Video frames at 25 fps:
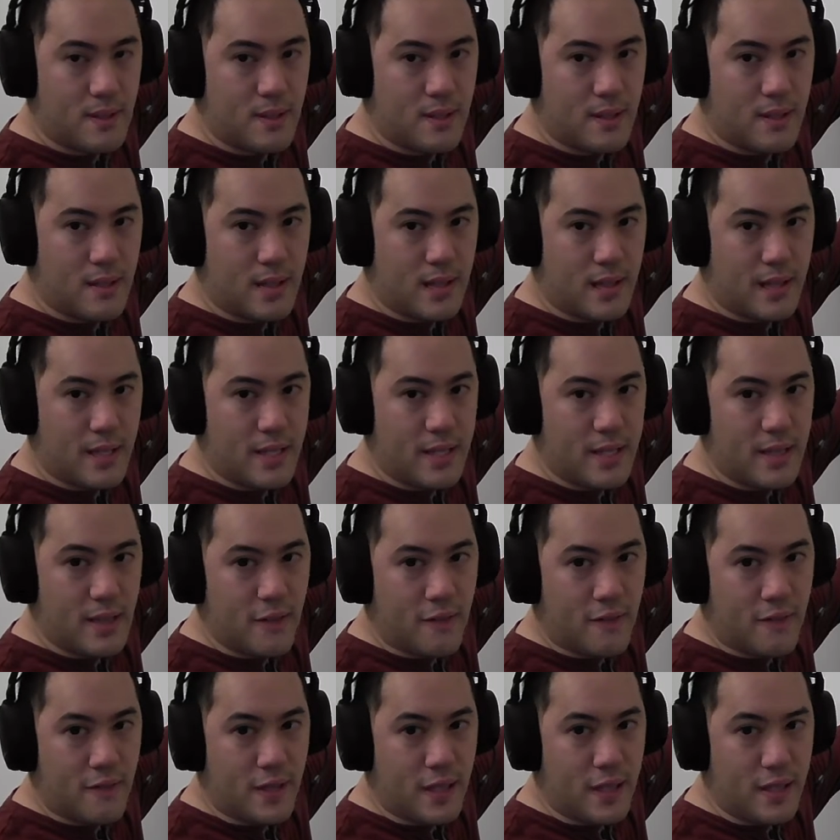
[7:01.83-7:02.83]
Isn't the
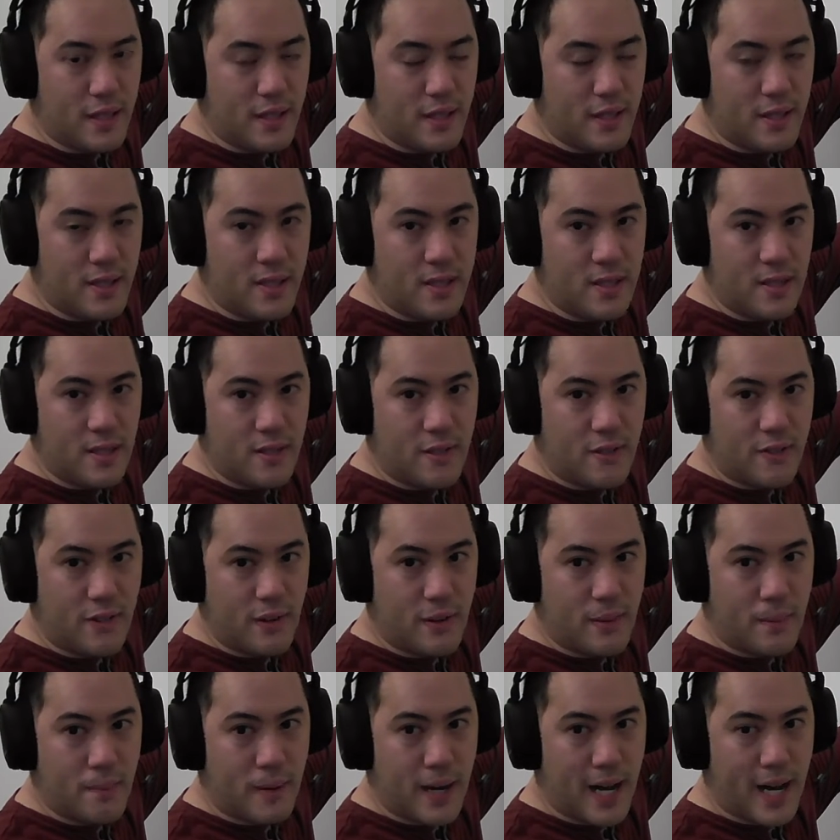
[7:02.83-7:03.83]
field from the
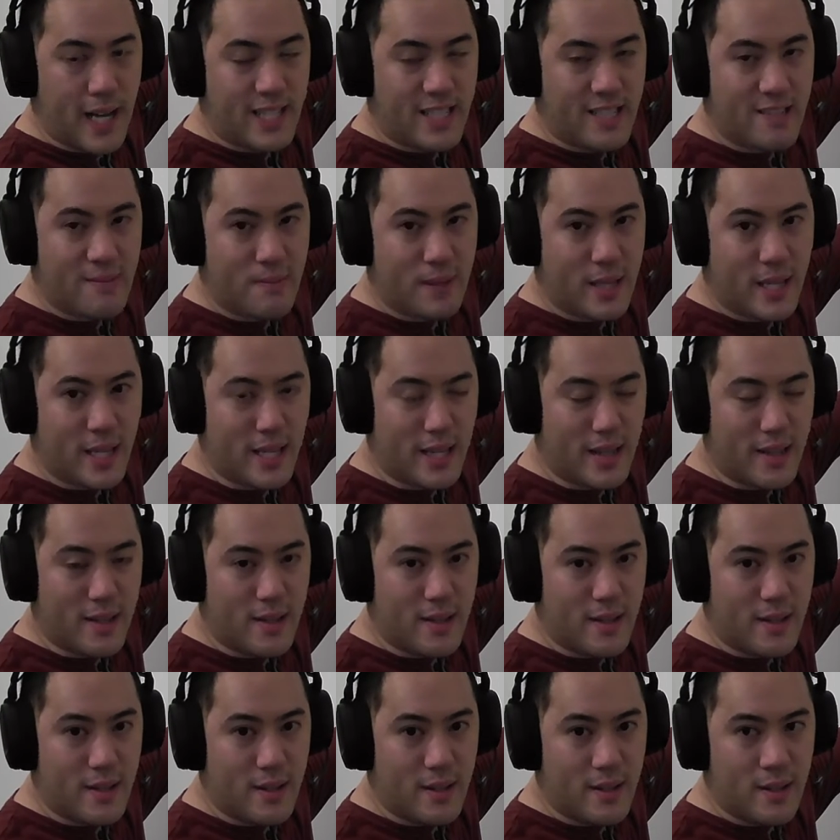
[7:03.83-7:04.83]
positive plate
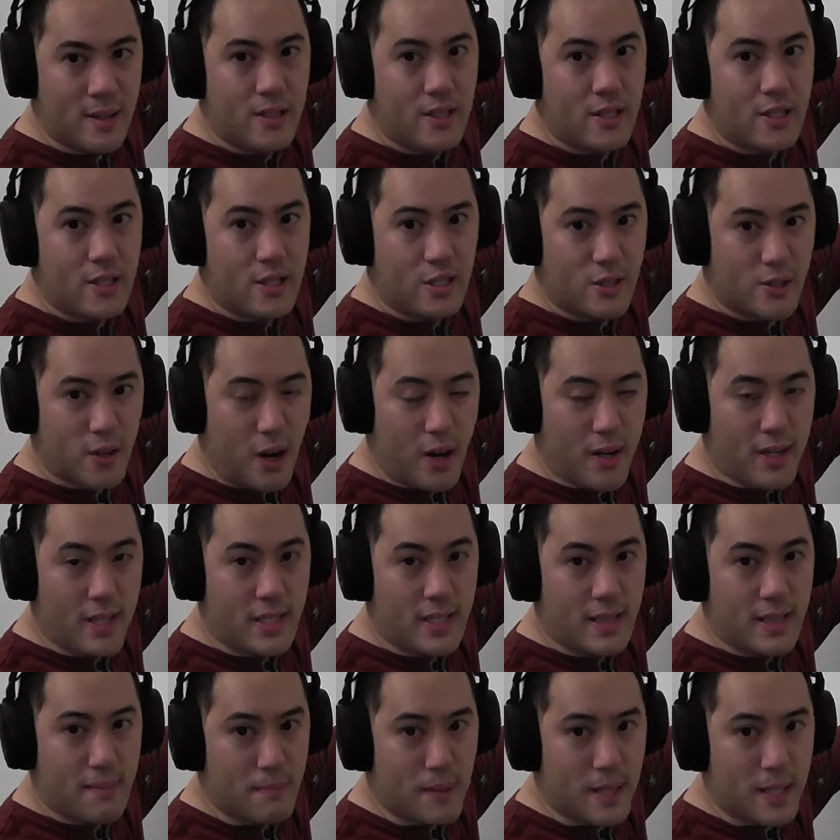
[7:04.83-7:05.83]
strongest
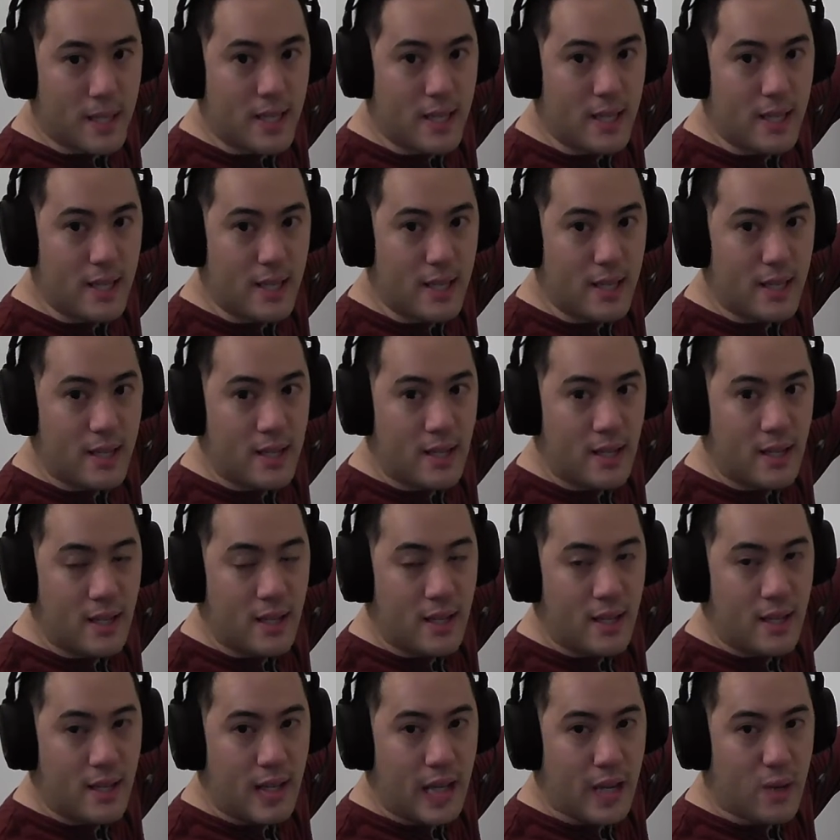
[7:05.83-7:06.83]
at P
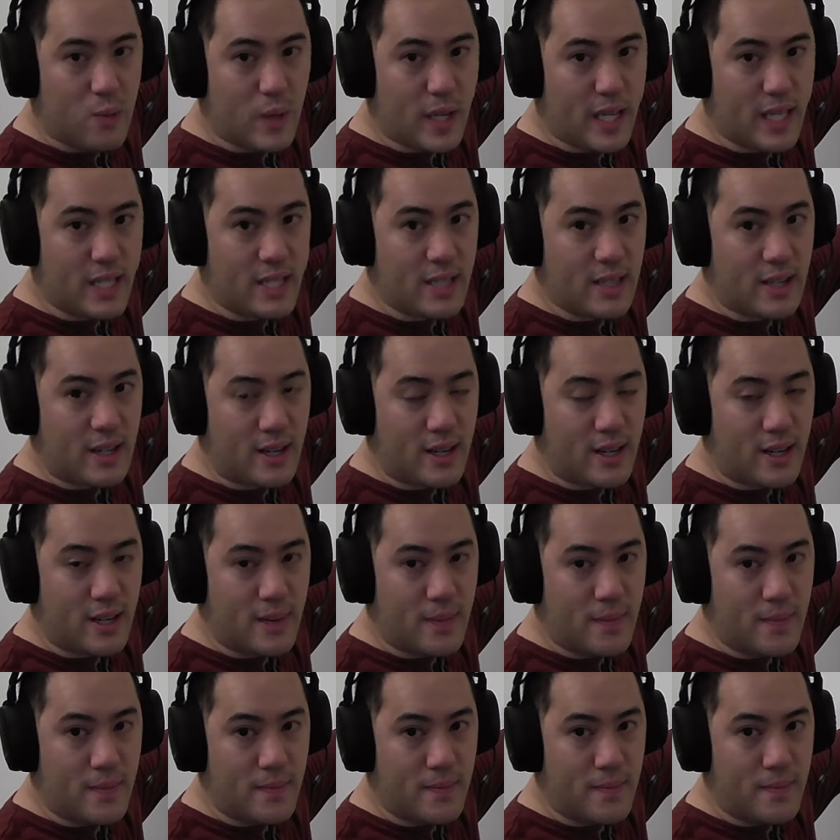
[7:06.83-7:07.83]
and weakest at R?
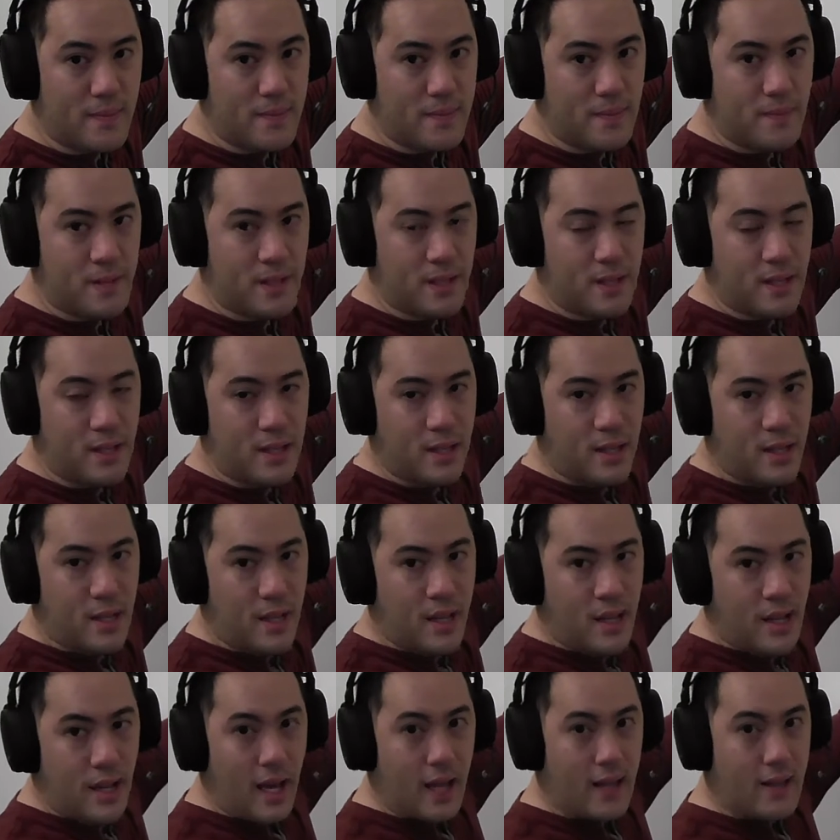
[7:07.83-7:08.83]

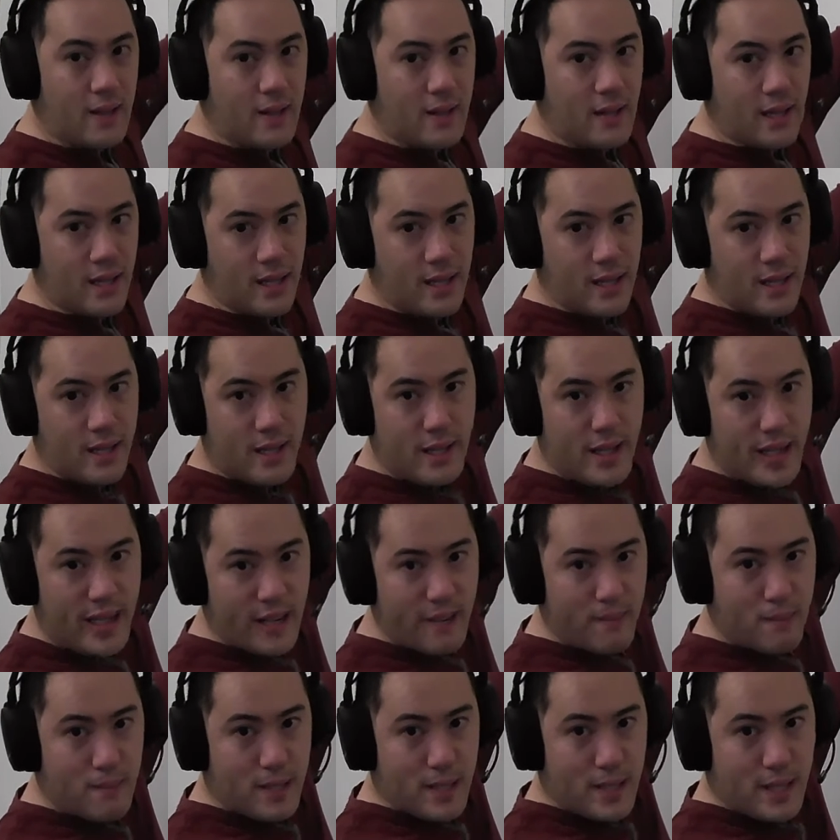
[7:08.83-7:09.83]
And look at the negative
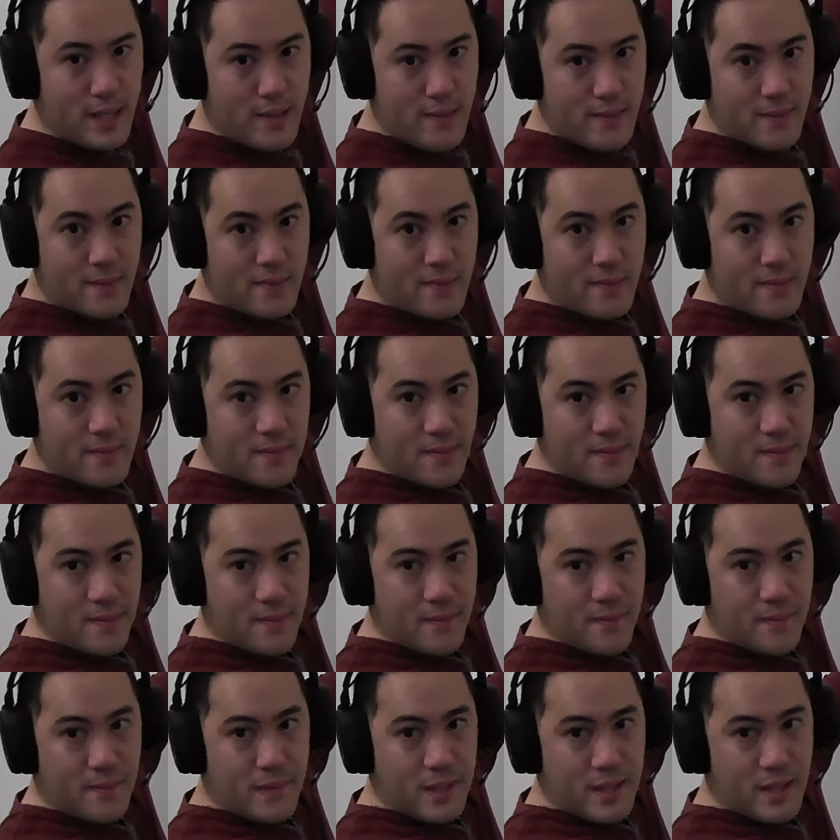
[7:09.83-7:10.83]
plate.
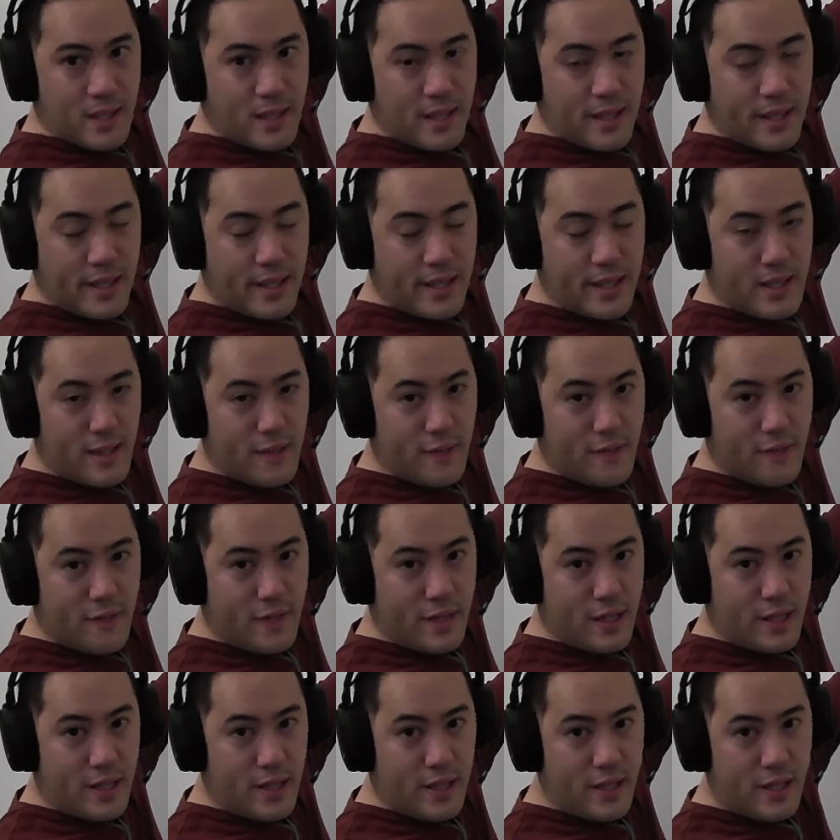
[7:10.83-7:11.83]
Isn't the
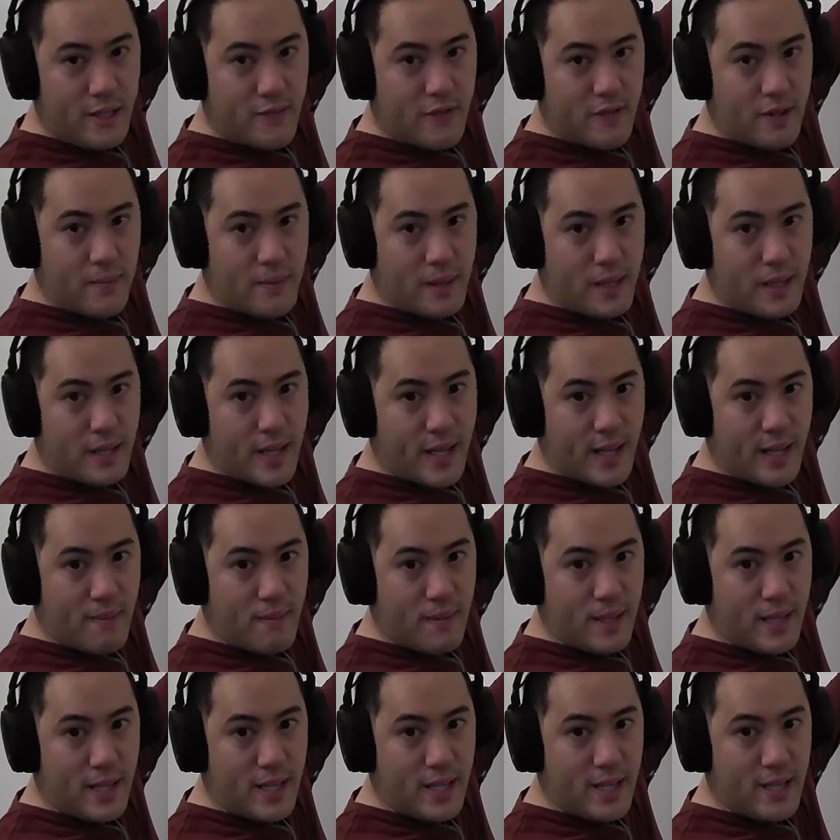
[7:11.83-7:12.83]
field from the negative
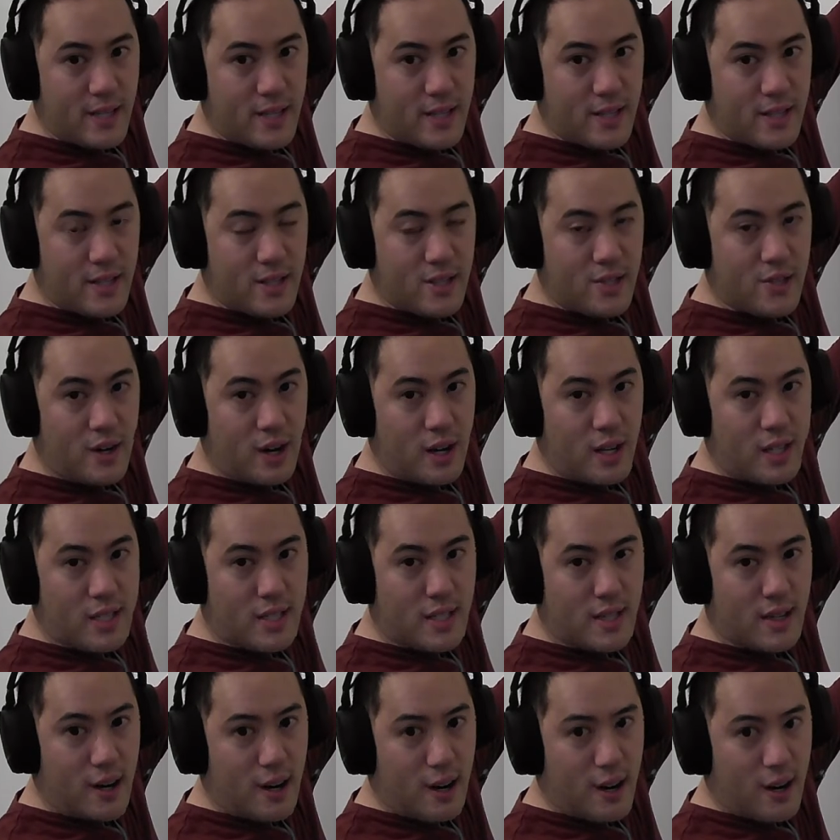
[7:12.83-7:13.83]
plate strongest at
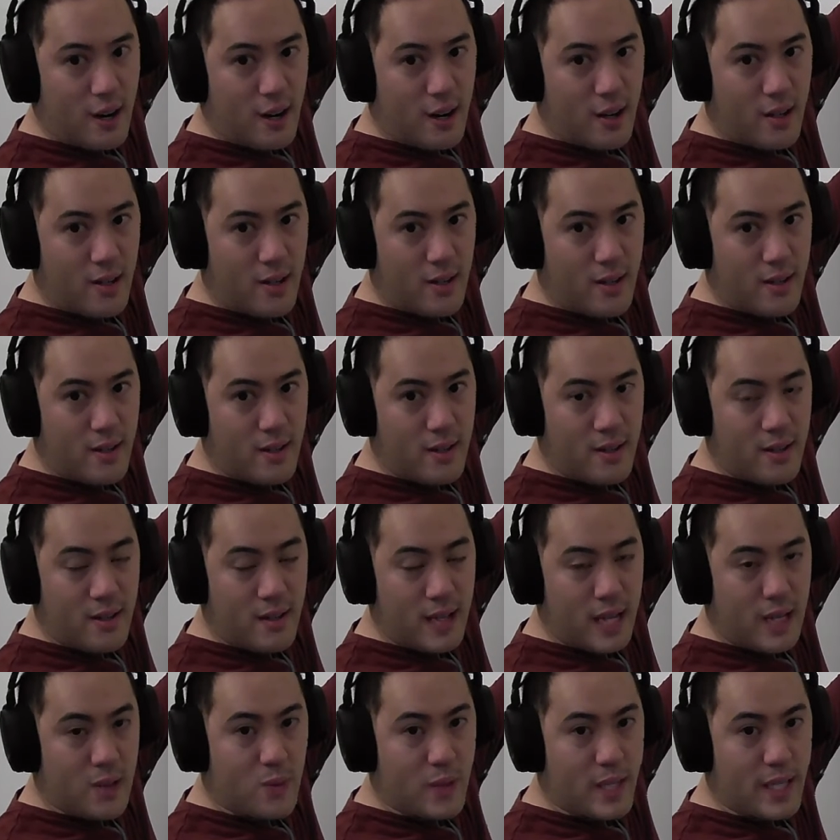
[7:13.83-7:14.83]
R
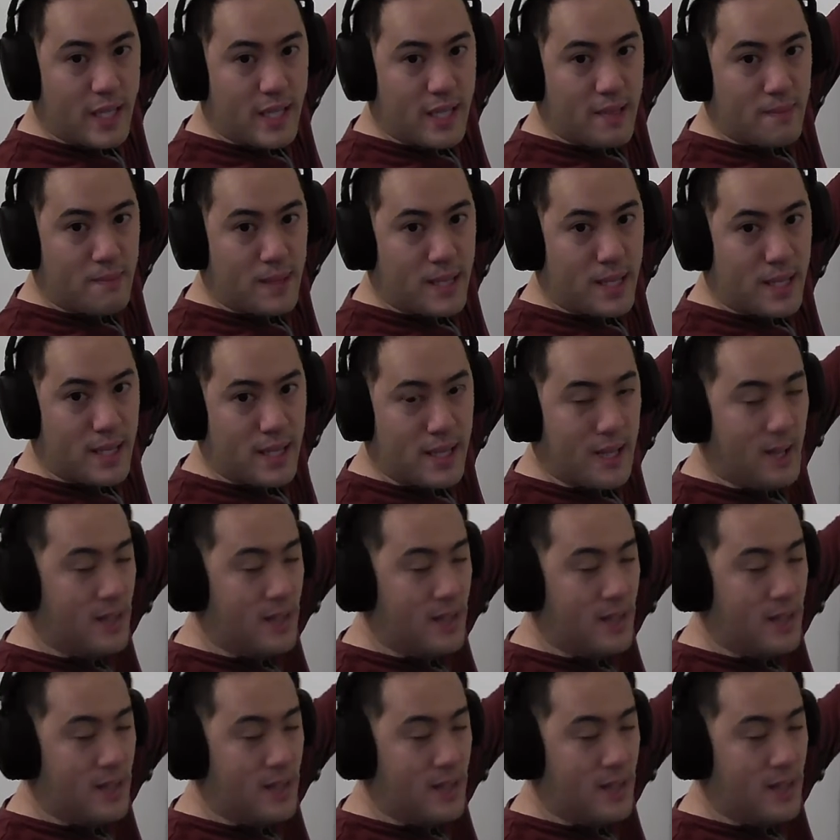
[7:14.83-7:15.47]
and weakest at P?